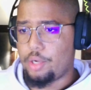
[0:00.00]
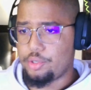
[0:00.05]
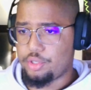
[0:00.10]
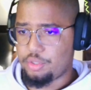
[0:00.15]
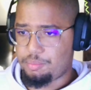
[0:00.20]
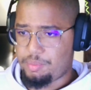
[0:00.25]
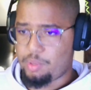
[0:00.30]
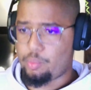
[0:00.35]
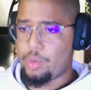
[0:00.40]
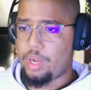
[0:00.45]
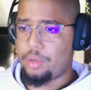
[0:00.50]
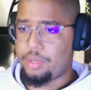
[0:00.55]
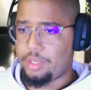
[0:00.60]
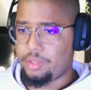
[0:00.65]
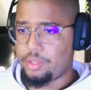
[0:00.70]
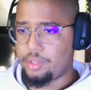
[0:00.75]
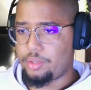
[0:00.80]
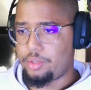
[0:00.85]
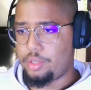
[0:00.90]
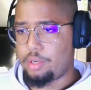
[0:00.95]
just be
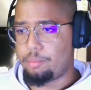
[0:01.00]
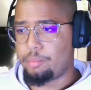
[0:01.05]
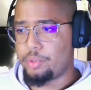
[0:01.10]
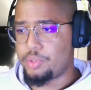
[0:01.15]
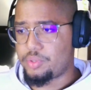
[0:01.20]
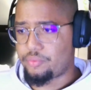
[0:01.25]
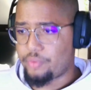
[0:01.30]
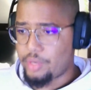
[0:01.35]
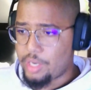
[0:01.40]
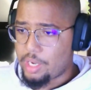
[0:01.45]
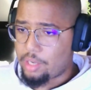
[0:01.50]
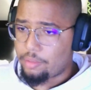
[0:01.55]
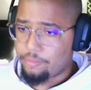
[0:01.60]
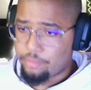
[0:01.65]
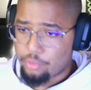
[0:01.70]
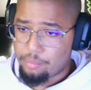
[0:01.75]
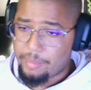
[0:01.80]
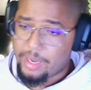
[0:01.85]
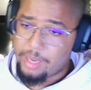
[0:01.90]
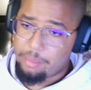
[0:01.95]
rounding the numbers for now
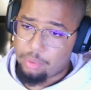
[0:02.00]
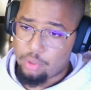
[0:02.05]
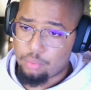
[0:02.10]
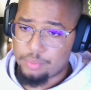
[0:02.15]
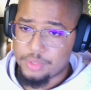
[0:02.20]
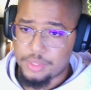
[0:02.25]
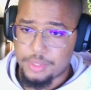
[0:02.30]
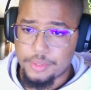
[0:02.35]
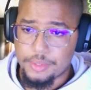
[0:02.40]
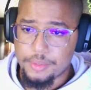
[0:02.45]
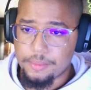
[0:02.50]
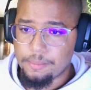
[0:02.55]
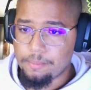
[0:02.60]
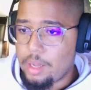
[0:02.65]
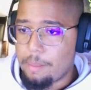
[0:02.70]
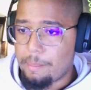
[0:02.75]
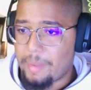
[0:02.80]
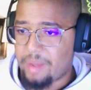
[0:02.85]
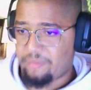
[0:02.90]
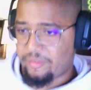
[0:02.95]
for my purposes.
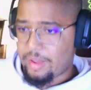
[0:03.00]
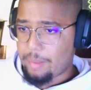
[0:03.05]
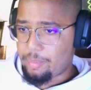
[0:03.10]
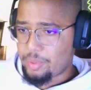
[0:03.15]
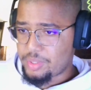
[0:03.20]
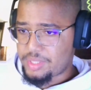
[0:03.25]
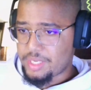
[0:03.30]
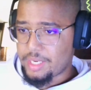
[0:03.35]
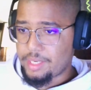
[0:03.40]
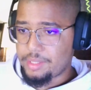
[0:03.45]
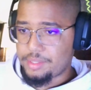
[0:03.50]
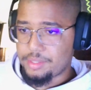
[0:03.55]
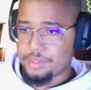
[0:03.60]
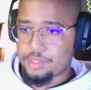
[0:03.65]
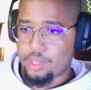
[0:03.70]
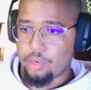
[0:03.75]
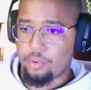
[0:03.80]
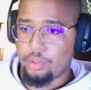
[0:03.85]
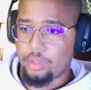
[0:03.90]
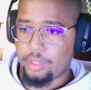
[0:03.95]
My fat percentage
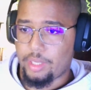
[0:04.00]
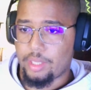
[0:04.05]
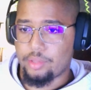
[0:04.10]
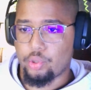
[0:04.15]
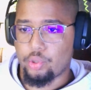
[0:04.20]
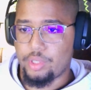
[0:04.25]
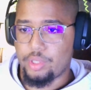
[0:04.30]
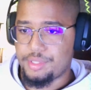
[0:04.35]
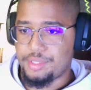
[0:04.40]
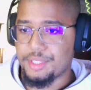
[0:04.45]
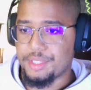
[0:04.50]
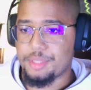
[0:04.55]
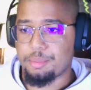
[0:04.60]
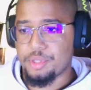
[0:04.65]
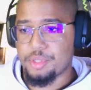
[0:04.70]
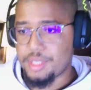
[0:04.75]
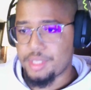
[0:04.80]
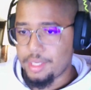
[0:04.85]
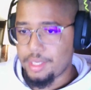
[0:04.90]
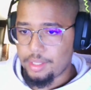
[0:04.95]
is currently at
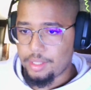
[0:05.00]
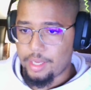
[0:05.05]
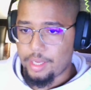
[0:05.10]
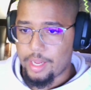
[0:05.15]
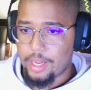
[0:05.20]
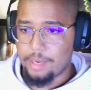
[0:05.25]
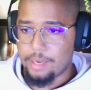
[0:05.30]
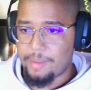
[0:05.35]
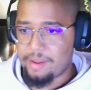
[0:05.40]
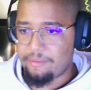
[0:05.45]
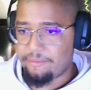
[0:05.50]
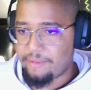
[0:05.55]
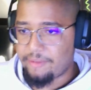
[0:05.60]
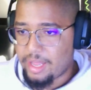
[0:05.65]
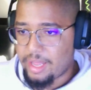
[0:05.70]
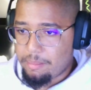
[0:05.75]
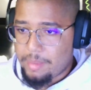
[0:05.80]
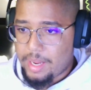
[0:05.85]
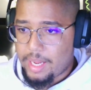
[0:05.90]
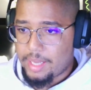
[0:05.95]
36%, and my
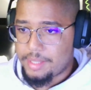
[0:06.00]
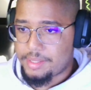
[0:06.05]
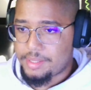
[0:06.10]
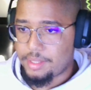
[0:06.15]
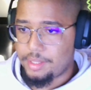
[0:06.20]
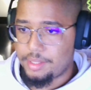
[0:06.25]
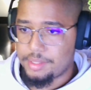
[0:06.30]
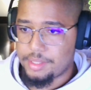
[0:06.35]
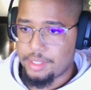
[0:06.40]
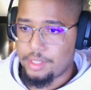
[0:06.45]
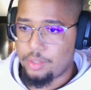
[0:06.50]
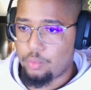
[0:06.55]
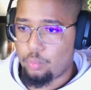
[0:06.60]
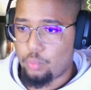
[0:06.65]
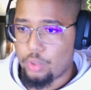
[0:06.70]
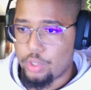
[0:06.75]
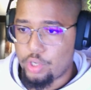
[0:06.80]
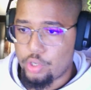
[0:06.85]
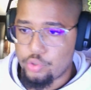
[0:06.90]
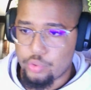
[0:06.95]
fat mass is at
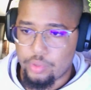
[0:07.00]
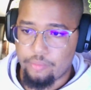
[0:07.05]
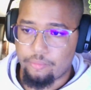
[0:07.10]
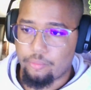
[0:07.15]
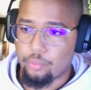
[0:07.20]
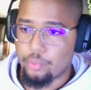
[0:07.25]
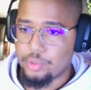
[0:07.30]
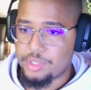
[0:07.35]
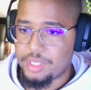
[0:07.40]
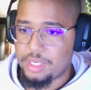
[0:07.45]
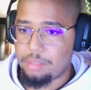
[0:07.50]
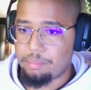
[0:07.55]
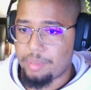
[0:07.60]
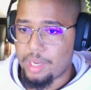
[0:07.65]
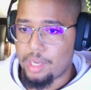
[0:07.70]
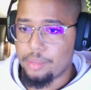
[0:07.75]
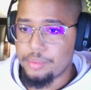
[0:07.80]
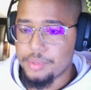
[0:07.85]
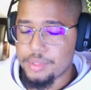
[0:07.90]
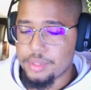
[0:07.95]
114
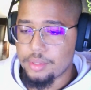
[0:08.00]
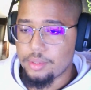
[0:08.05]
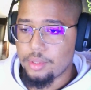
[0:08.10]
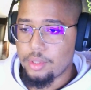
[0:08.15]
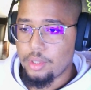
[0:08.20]
pounds,